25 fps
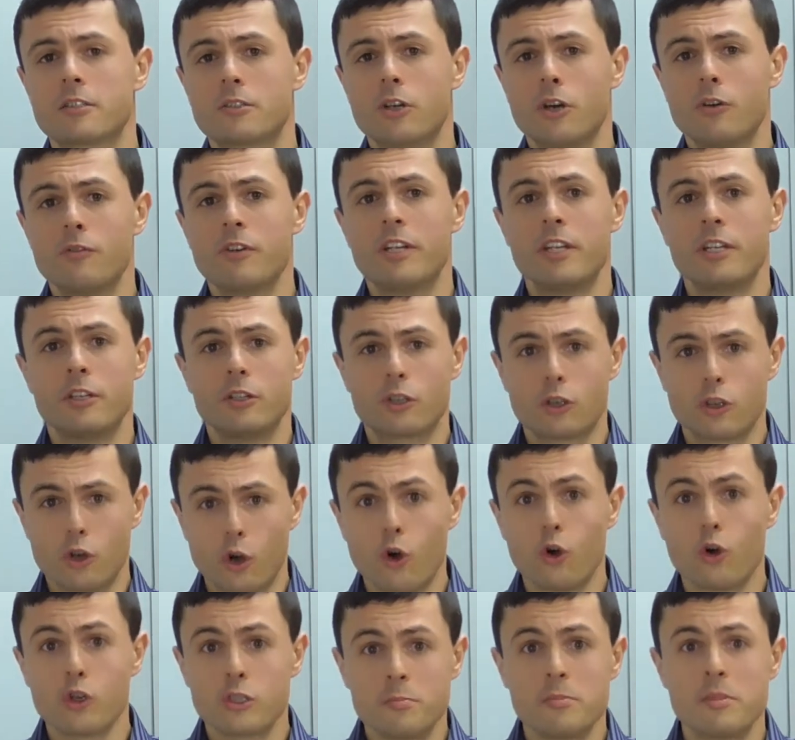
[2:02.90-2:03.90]
covered in the
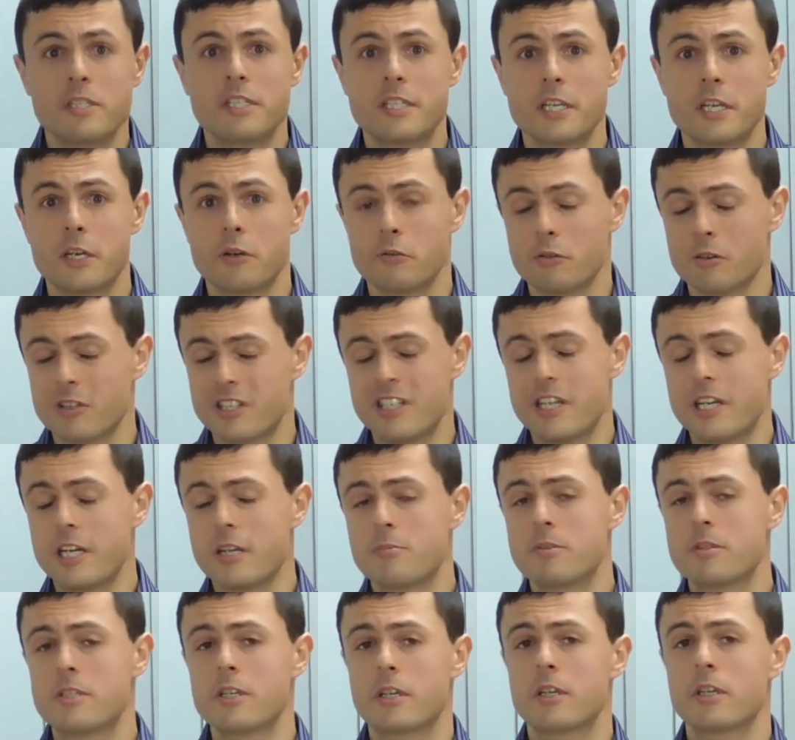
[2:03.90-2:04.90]
course materials in
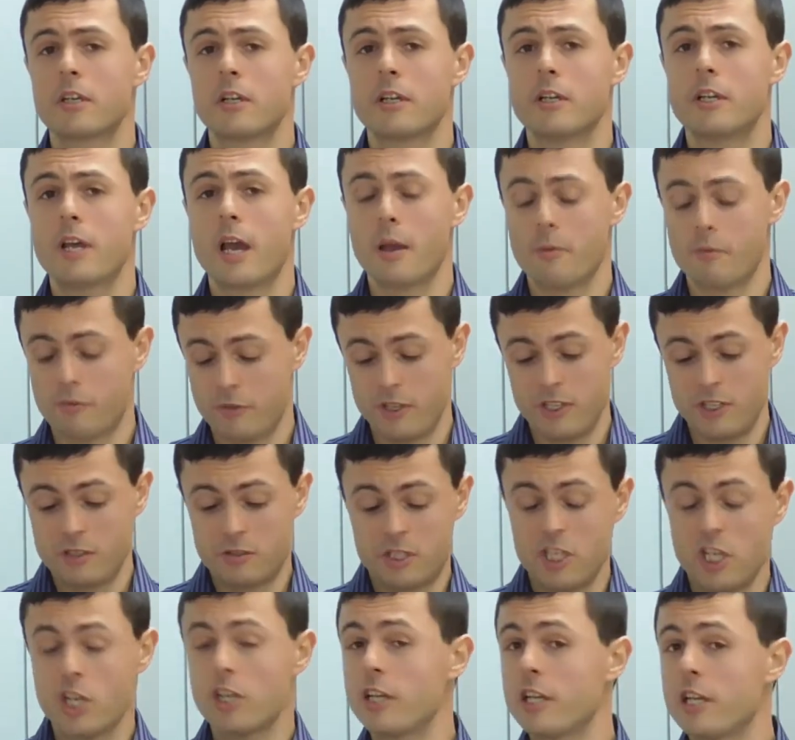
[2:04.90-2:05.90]
any particular depth, and
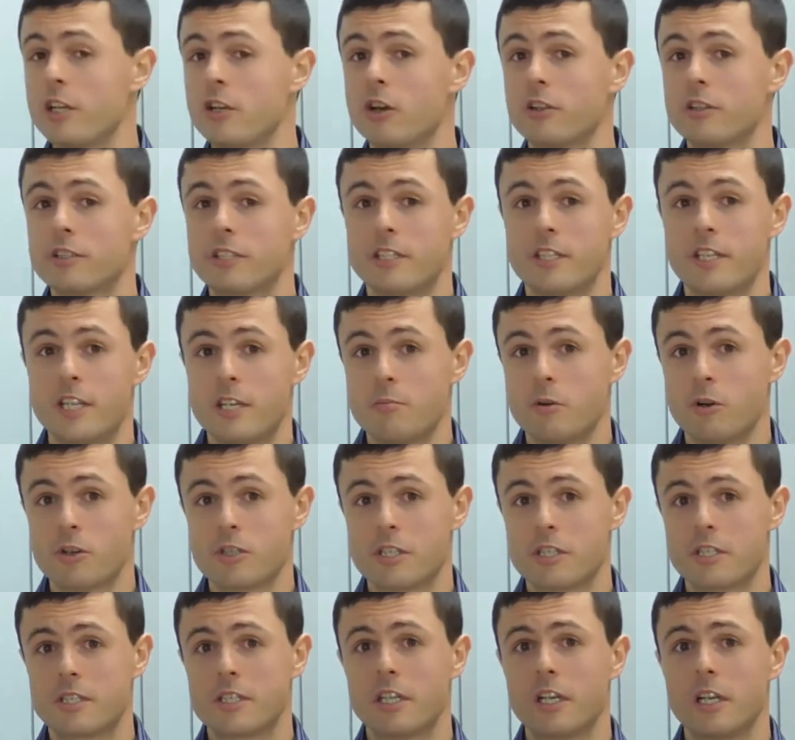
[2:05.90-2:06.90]
it's certainly not in
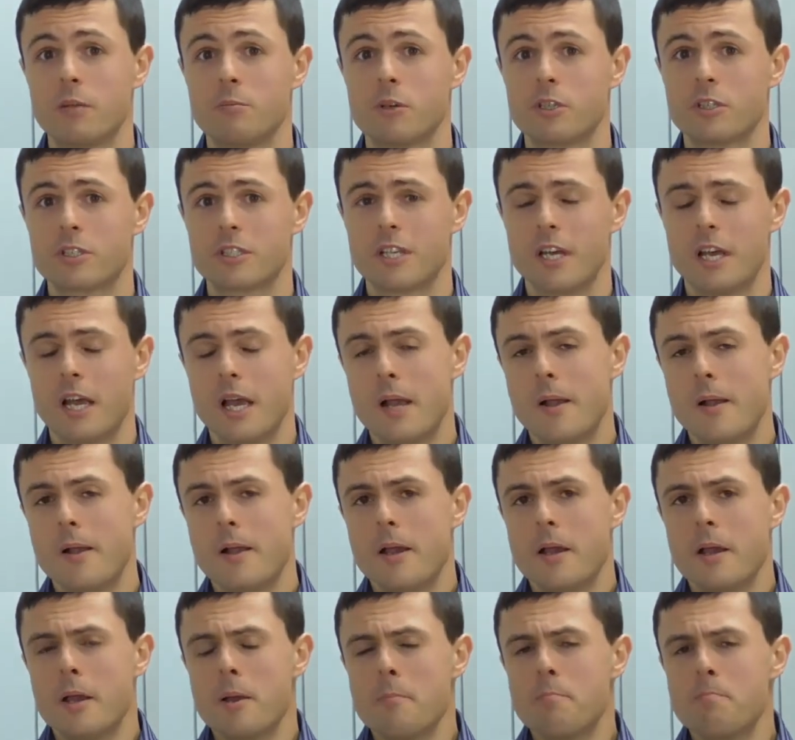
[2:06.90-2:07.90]
NEBOSH's syllabus,
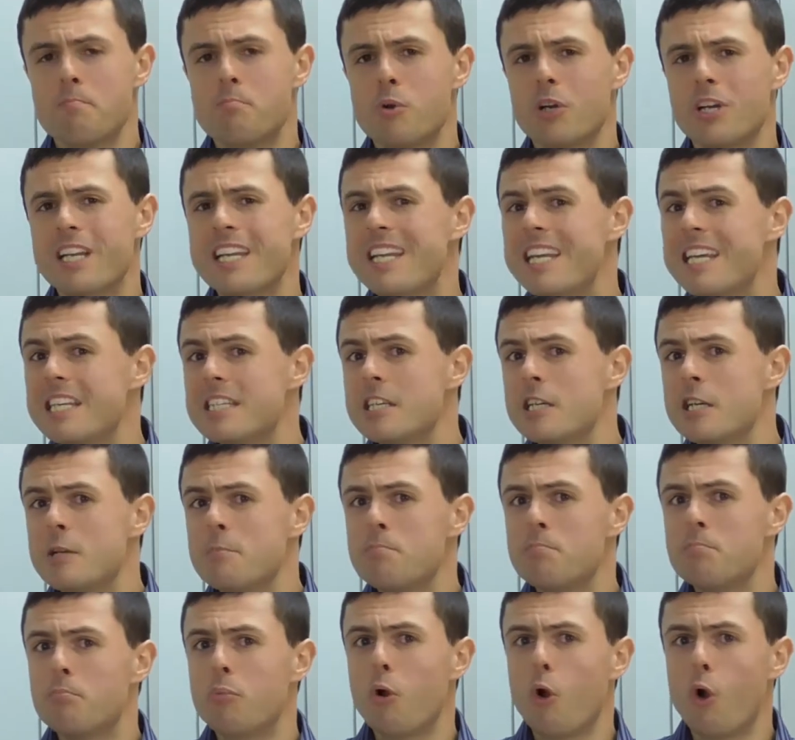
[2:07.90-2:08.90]
but it is an
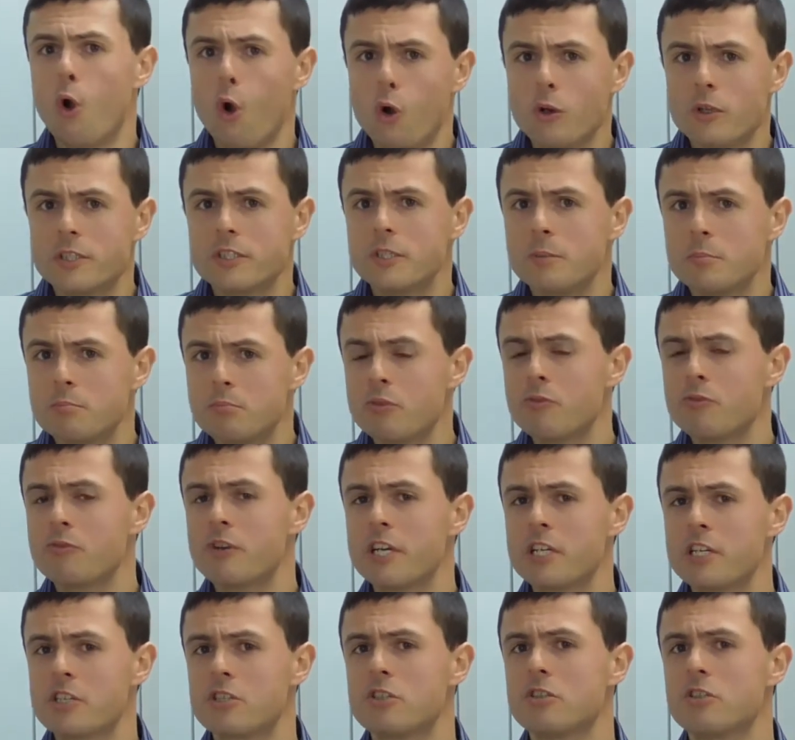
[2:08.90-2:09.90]
important
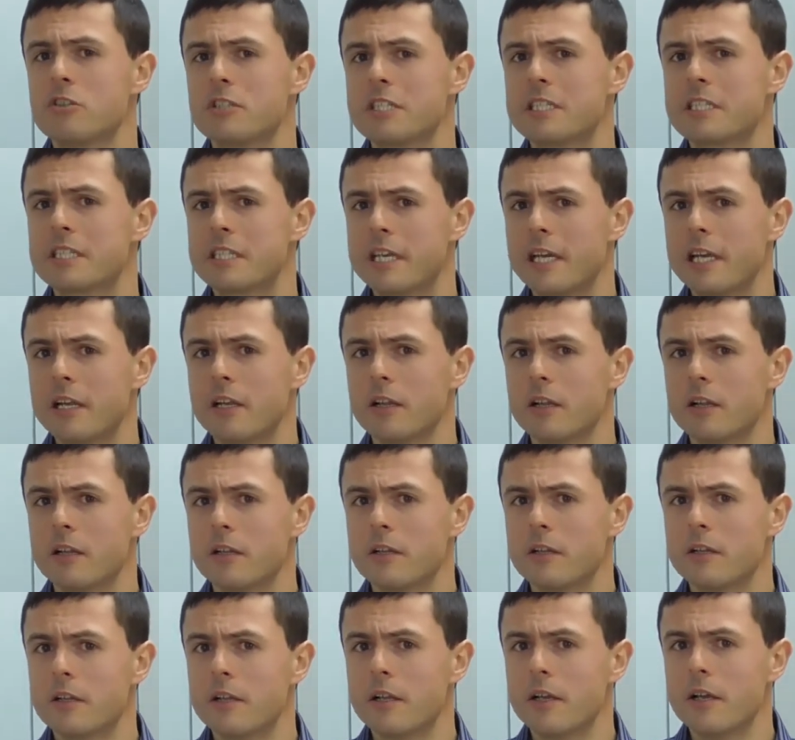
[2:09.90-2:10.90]
professional skill.
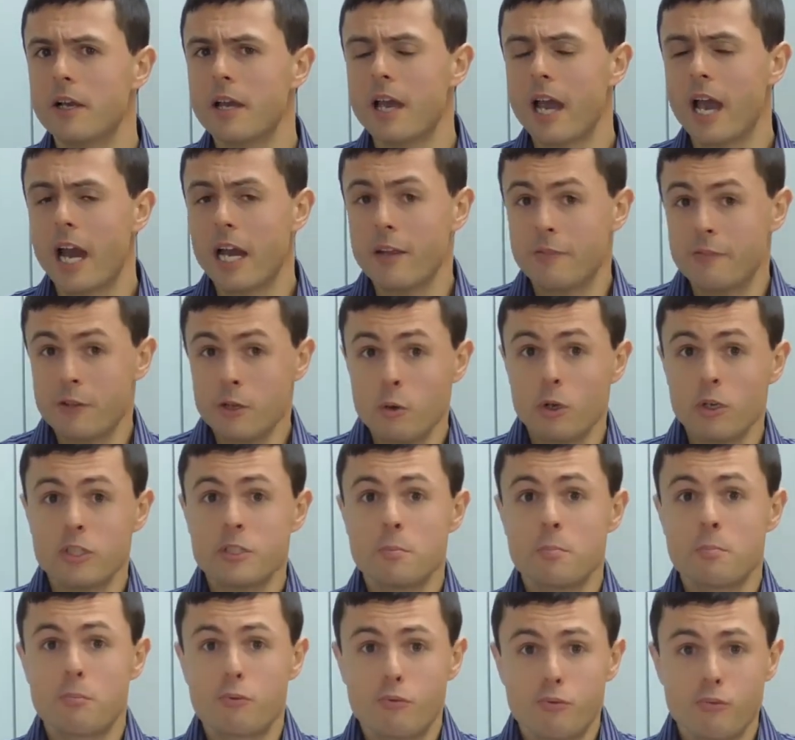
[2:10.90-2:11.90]
And if you want
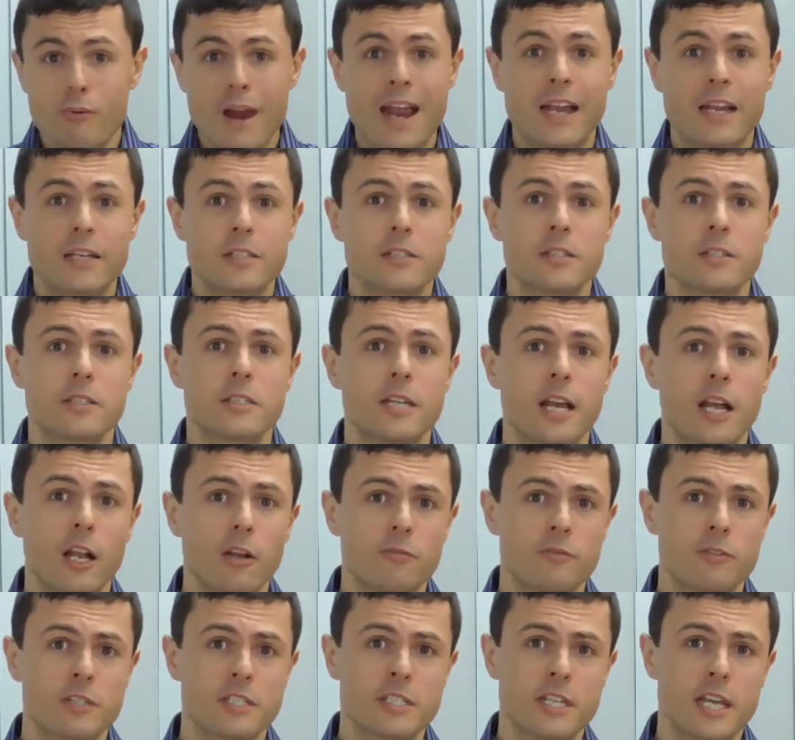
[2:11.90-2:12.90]
to practice
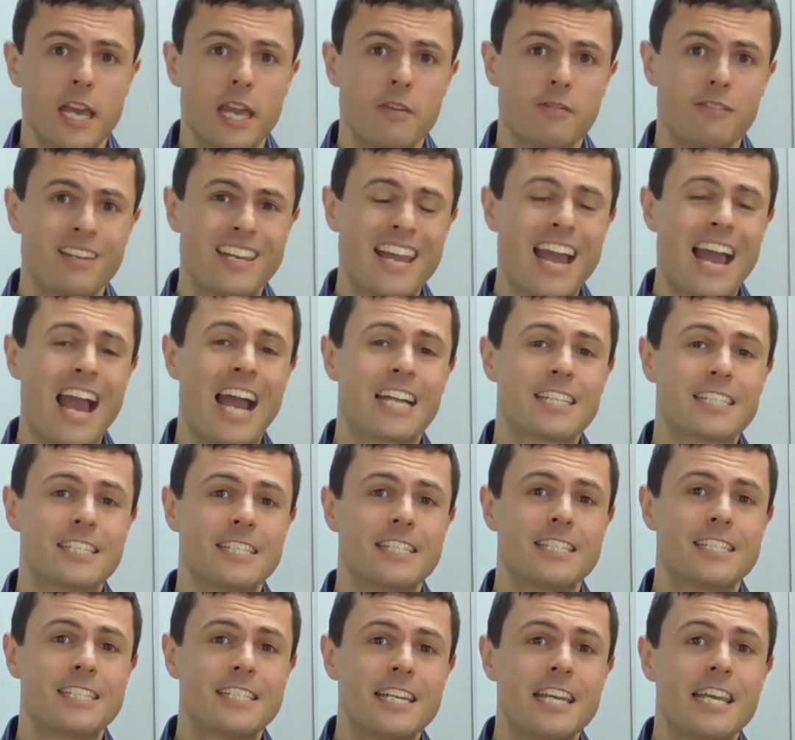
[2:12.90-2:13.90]
health and safety at
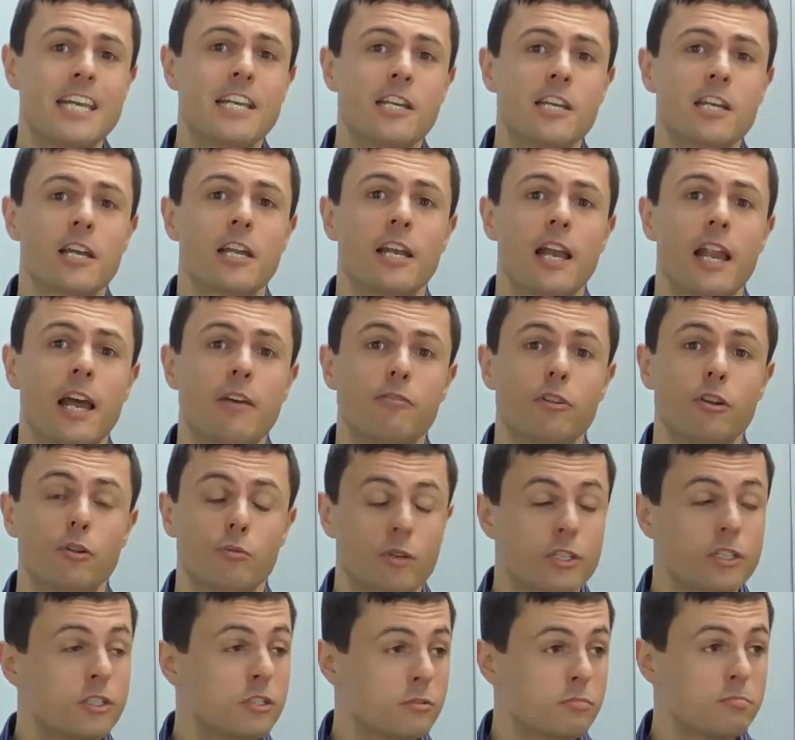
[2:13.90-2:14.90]
a senior level,
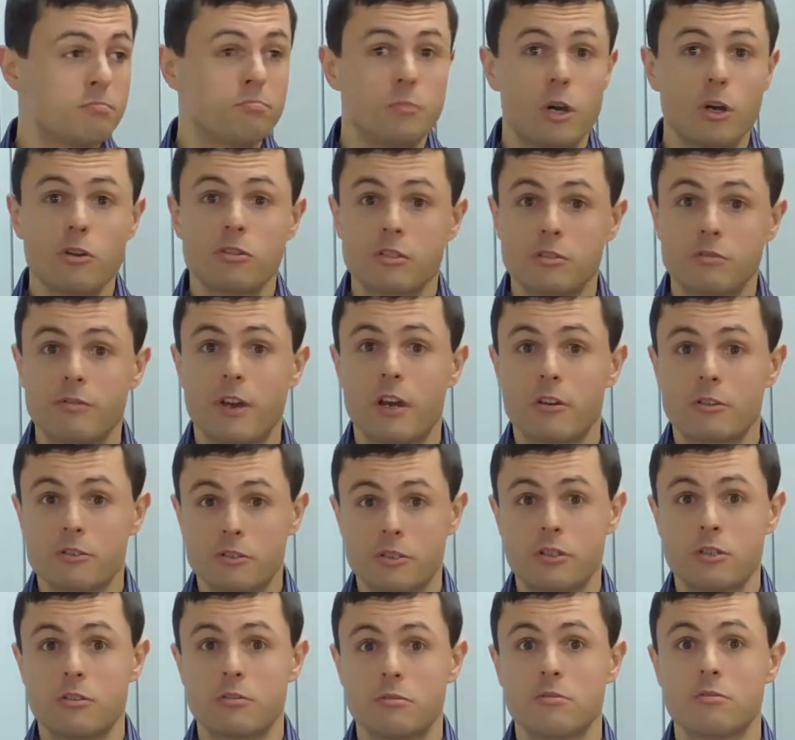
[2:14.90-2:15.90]
which most of our
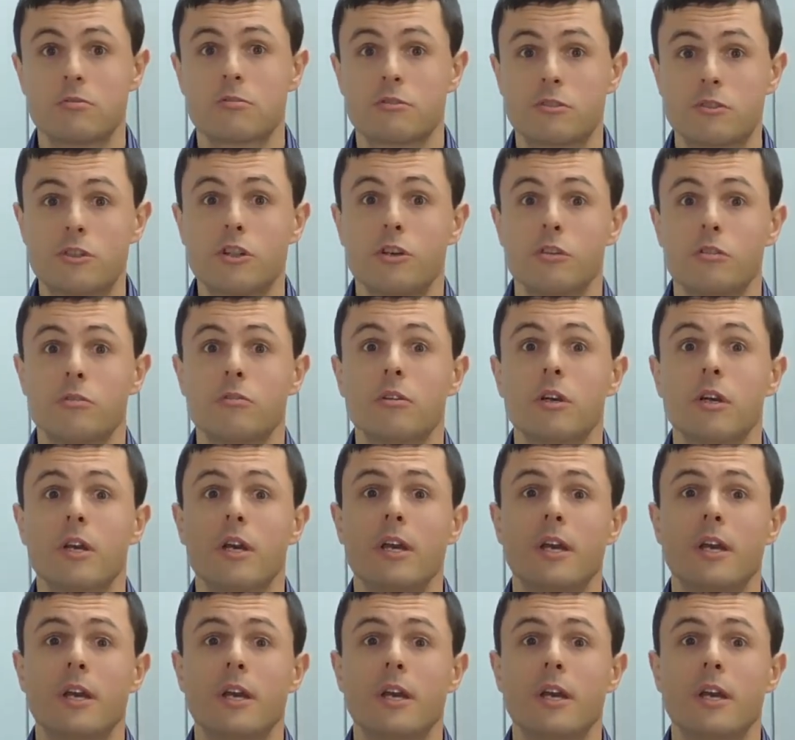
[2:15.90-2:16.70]
students do,